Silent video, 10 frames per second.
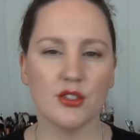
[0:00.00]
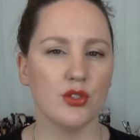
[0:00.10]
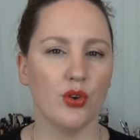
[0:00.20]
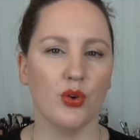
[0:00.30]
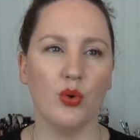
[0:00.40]

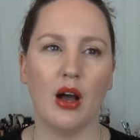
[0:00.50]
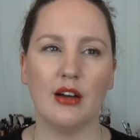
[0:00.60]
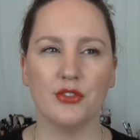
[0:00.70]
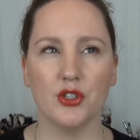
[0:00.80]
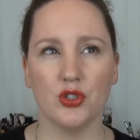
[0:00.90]
So
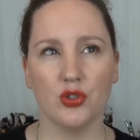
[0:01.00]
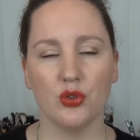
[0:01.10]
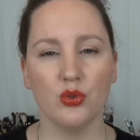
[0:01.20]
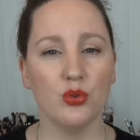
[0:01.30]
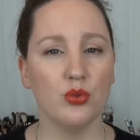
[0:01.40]
after
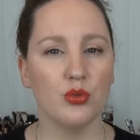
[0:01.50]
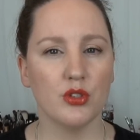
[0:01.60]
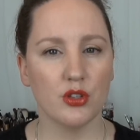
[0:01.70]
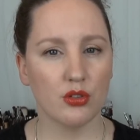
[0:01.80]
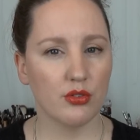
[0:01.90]
2
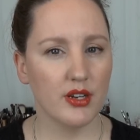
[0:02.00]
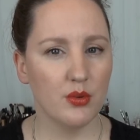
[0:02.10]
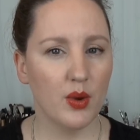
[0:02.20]
to 3